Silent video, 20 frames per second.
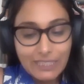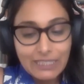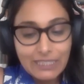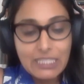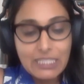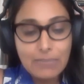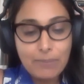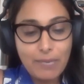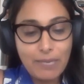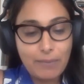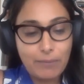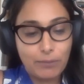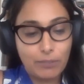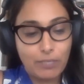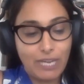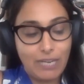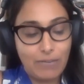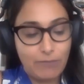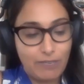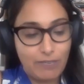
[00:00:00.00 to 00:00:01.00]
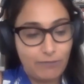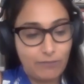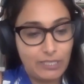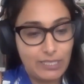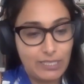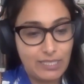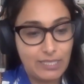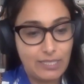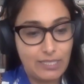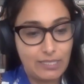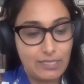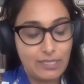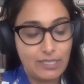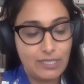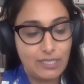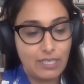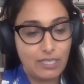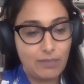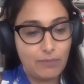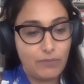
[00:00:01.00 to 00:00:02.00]
in this paper, I referenced
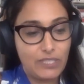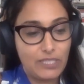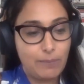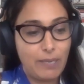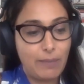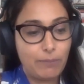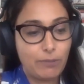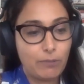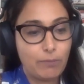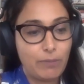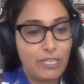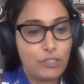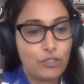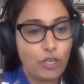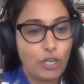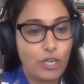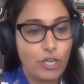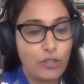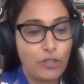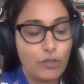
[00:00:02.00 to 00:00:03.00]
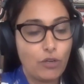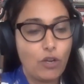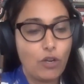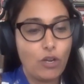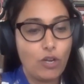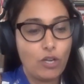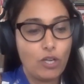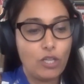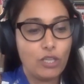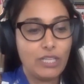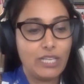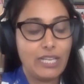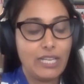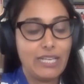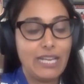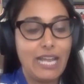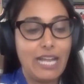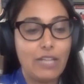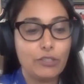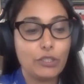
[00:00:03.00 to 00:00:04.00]
this paper by Jonathan Hall
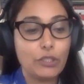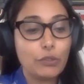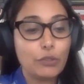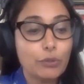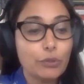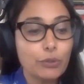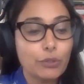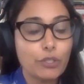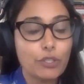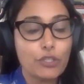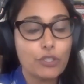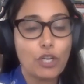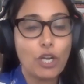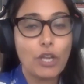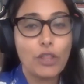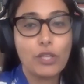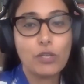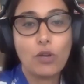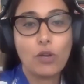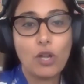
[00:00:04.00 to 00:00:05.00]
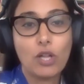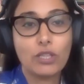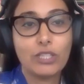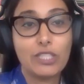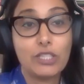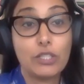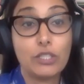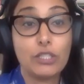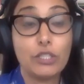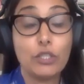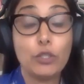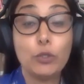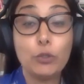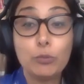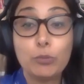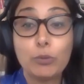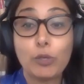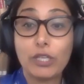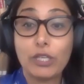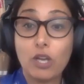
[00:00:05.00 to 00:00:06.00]
and Alan Krueger. Jonathan Hall is an
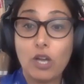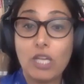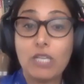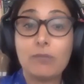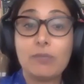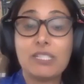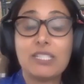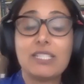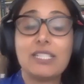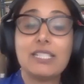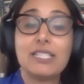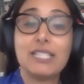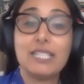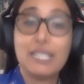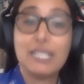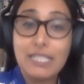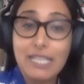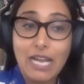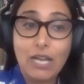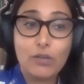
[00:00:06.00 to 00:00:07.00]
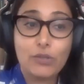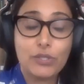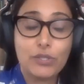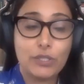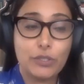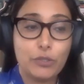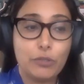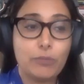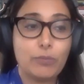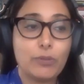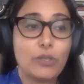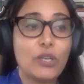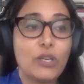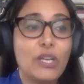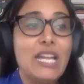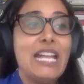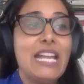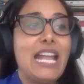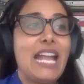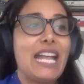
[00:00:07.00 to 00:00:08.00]
Uber economist. He's in-house at
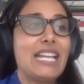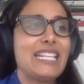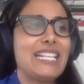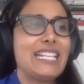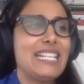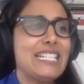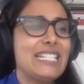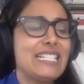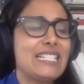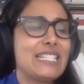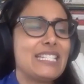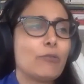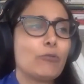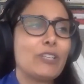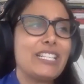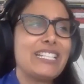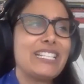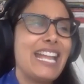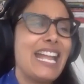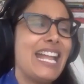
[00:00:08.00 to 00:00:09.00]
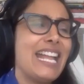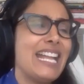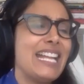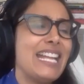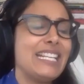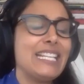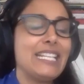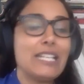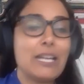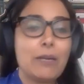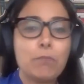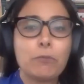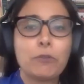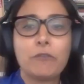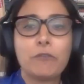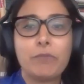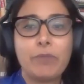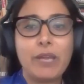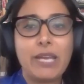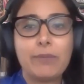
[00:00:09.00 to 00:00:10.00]
Uber, and he has written any number
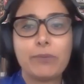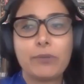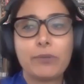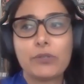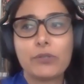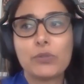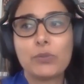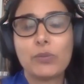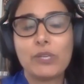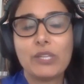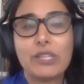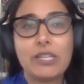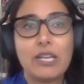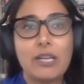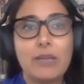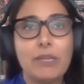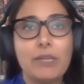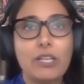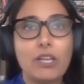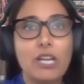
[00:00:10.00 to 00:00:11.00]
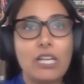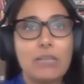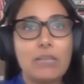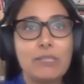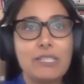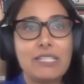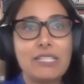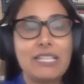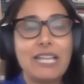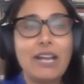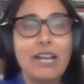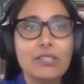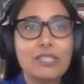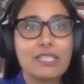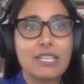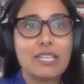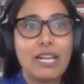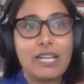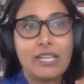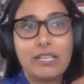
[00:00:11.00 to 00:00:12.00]
of papers with economists
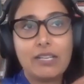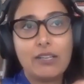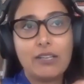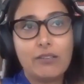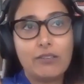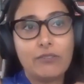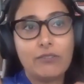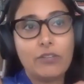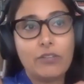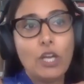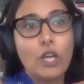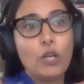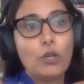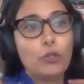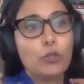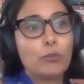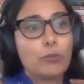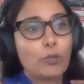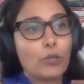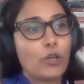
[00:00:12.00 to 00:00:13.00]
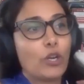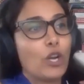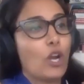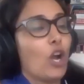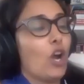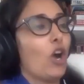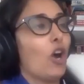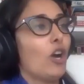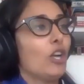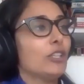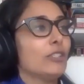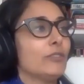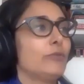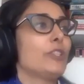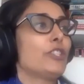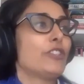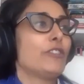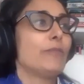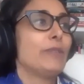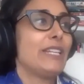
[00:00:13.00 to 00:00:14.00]
outside of Uber, all of
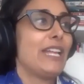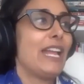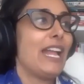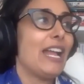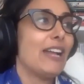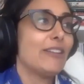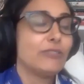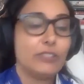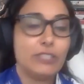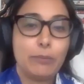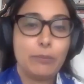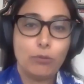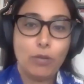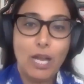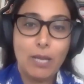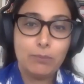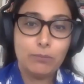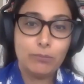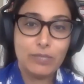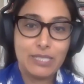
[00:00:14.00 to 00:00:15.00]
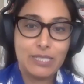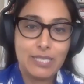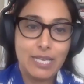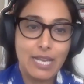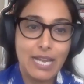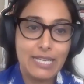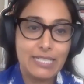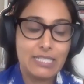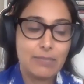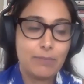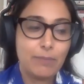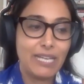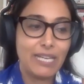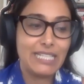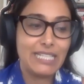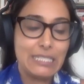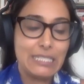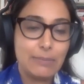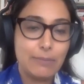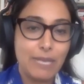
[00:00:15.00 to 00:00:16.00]
which have been heavily problematized
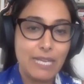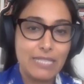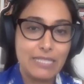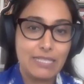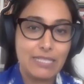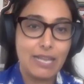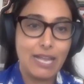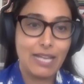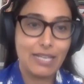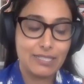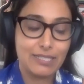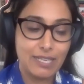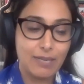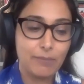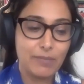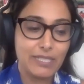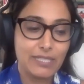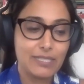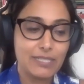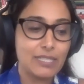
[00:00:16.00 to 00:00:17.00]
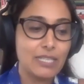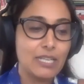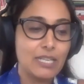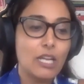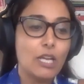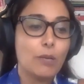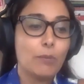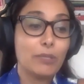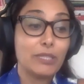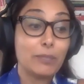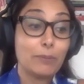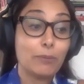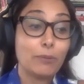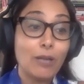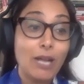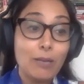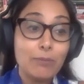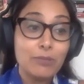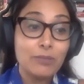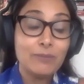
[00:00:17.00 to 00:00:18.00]
independent academics. But the
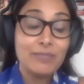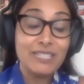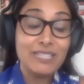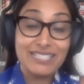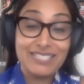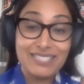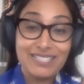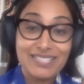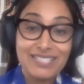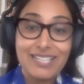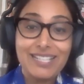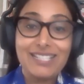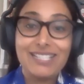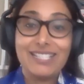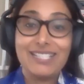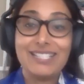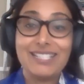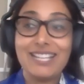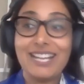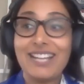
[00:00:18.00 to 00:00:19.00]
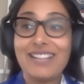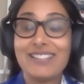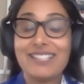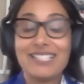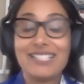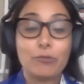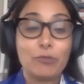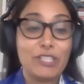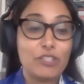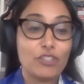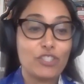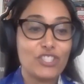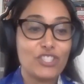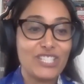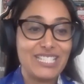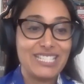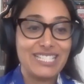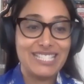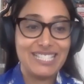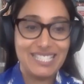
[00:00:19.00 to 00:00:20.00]
problem is that this
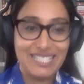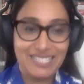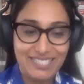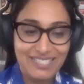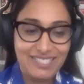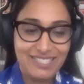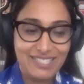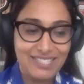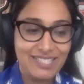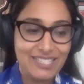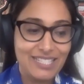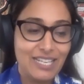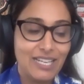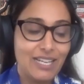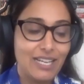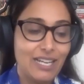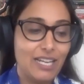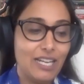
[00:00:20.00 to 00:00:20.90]
research exists.